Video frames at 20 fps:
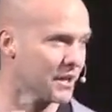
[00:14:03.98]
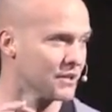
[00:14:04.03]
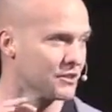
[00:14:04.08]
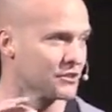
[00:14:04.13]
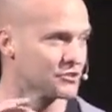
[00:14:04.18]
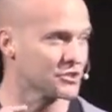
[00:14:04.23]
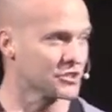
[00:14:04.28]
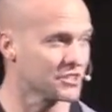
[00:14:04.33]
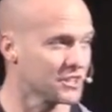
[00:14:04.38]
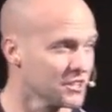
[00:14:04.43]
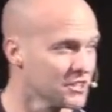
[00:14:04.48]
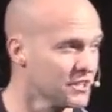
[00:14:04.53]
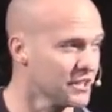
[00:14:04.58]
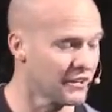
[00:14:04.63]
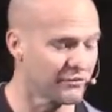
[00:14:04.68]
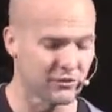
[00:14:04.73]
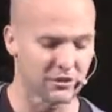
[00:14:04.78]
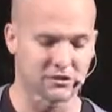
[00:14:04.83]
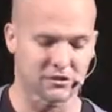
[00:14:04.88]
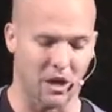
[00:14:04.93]
There's a
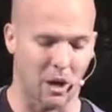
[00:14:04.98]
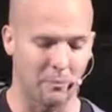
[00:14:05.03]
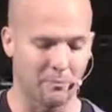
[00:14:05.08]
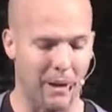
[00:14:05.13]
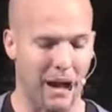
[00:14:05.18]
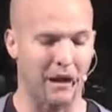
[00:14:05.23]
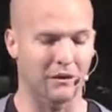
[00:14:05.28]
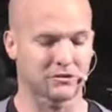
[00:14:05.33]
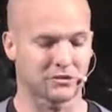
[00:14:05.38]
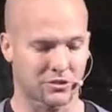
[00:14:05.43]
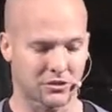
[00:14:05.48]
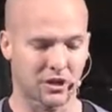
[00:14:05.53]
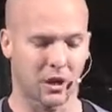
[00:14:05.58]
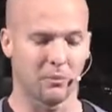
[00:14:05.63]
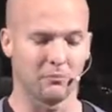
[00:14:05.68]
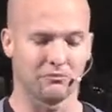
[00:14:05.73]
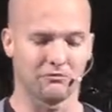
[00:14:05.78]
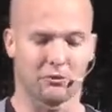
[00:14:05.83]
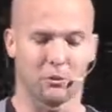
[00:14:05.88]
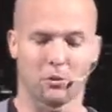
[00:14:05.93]
deliverance about to
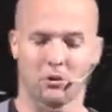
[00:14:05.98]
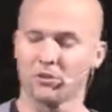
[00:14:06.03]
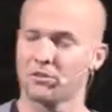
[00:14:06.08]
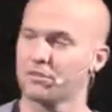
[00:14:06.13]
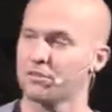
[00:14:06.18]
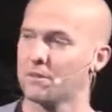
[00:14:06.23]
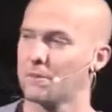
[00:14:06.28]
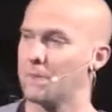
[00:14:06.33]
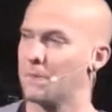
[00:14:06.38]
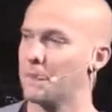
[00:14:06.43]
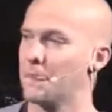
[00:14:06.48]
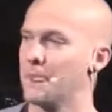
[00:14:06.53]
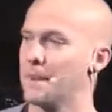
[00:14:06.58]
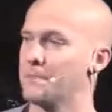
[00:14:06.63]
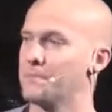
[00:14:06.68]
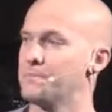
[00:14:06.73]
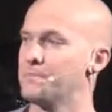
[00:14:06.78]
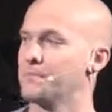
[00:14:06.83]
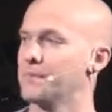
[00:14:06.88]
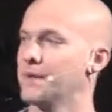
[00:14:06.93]
come forth.
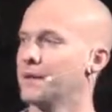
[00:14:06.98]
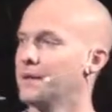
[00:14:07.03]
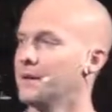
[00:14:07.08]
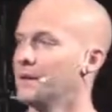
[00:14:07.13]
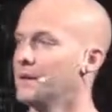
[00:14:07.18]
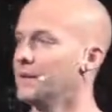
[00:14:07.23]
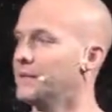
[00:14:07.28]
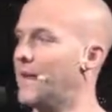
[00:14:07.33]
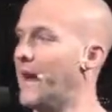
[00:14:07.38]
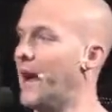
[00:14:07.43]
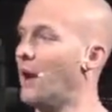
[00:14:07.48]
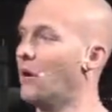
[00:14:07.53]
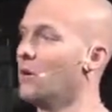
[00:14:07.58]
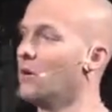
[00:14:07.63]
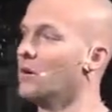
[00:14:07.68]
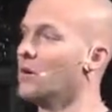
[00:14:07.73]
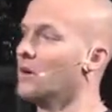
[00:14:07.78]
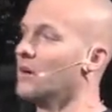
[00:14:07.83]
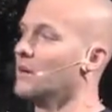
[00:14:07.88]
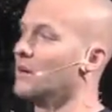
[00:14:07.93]
Now,
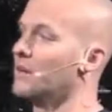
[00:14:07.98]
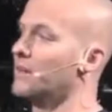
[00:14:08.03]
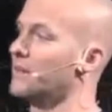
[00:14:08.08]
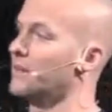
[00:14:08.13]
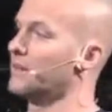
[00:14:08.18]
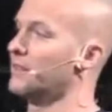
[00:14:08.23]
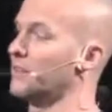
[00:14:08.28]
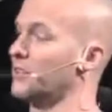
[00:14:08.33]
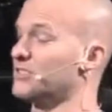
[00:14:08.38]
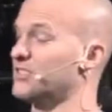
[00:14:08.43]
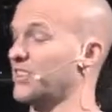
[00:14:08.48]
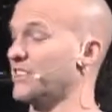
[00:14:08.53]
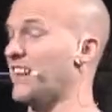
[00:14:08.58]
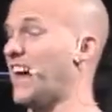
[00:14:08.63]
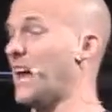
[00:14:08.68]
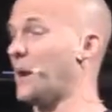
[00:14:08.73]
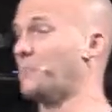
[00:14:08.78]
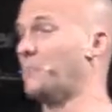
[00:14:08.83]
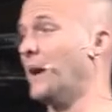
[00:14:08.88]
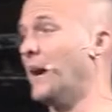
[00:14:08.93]
there's a
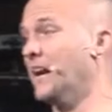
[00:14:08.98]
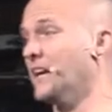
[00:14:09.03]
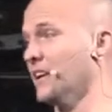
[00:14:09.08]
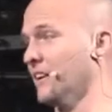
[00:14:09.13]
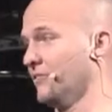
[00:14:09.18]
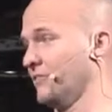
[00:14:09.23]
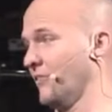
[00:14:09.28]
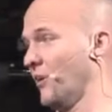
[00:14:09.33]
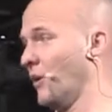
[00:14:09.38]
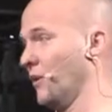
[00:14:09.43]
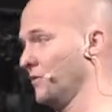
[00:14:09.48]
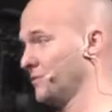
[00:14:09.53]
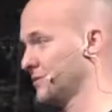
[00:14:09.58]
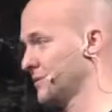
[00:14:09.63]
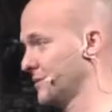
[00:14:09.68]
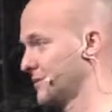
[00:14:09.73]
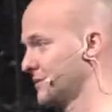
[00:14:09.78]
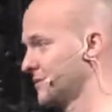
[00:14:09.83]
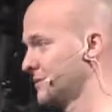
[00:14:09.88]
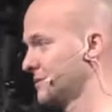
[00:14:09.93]
lot of pain
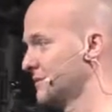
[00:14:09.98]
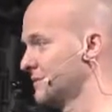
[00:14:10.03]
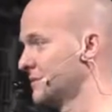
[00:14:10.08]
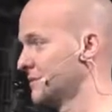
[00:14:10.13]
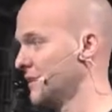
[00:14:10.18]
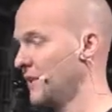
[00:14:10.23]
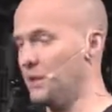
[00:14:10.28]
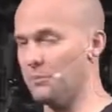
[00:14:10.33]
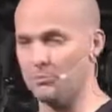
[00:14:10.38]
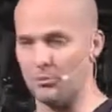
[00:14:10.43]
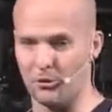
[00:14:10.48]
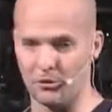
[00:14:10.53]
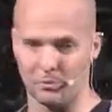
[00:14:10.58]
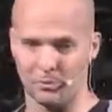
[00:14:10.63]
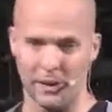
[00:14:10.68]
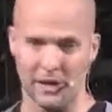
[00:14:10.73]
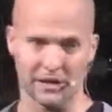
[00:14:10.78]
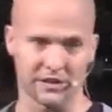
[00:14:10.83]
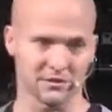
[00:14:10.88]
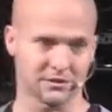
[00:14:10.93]
involved in birth
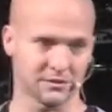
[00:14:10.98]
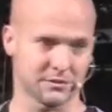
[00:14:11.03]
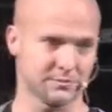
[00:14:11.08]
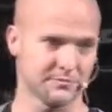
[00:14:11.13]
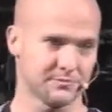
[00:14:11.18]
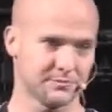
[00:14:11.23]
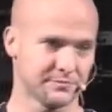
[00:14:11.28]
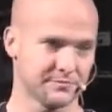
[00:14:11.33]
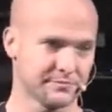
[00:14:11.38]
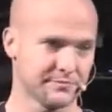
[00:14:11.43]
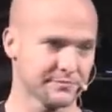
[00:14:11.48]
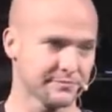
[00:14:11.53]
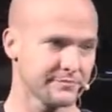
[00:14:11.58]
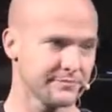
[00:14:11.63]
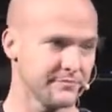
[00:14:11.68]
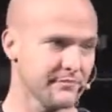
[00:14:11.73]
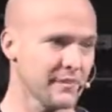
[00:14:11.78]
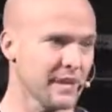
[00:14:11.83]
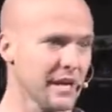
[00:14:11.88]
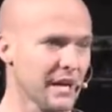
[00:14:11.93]
pangs.
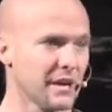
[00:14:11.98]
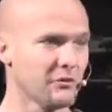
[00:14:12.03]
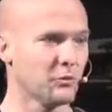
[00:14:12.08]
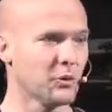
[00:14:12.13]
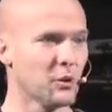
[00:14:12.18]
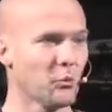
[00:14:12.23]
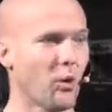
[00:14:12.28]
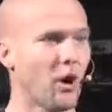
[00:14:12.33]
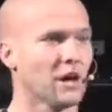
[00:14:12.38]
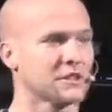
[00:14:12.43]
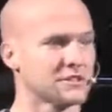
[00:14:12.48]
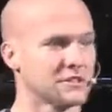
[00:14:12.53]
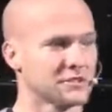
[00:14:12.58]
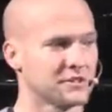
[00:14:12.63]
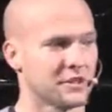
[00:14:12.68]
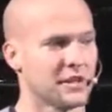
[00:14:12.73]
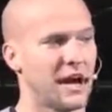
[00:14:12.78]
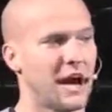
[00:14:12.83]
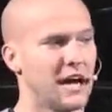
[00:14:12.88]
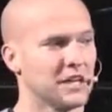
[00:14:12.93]
If we walked into
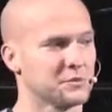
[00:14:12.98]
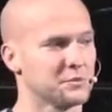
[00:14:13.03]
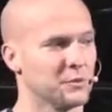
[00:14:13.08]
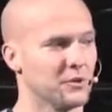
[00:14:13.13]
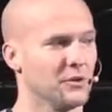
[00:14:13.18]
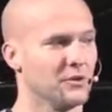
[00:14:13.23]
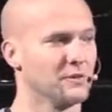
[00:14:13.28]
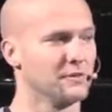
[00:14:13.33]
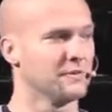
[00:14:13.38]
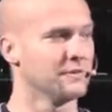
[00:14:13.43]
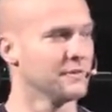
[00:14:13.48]
the hospital